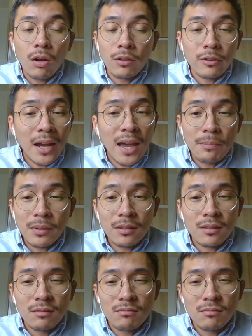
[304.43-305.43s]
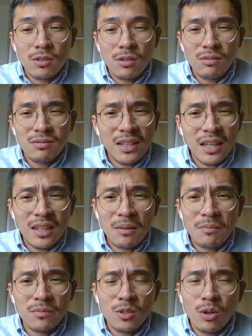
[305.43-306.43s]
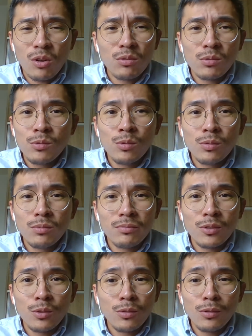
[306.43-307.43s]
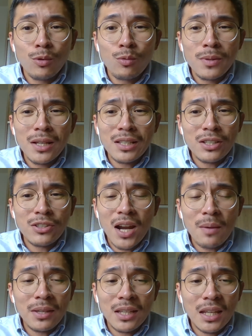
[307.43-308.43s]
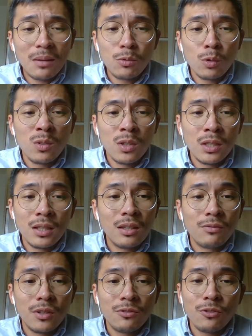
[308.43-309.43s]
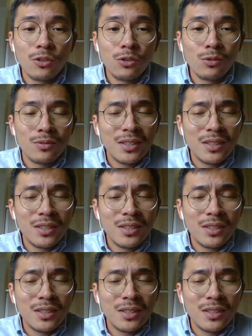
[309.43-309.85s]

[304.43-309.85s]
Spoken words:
Grab and, get them, call Uber and Grab and get them to do the delivery for you.